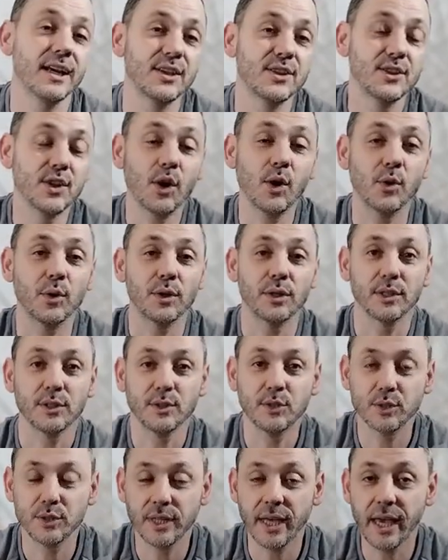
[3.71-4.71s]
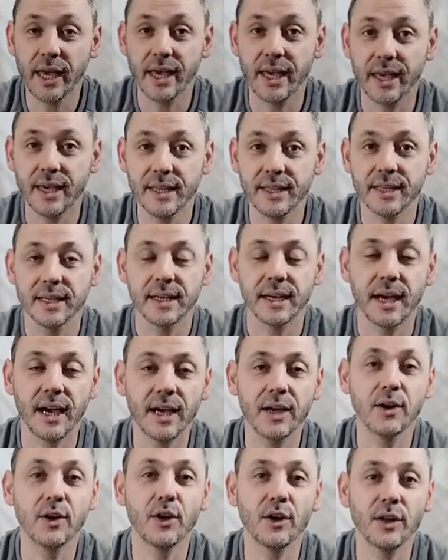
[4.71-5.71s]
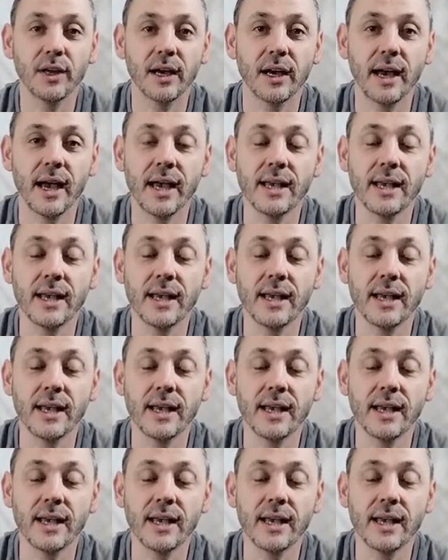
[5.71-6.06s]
So today I'm gonna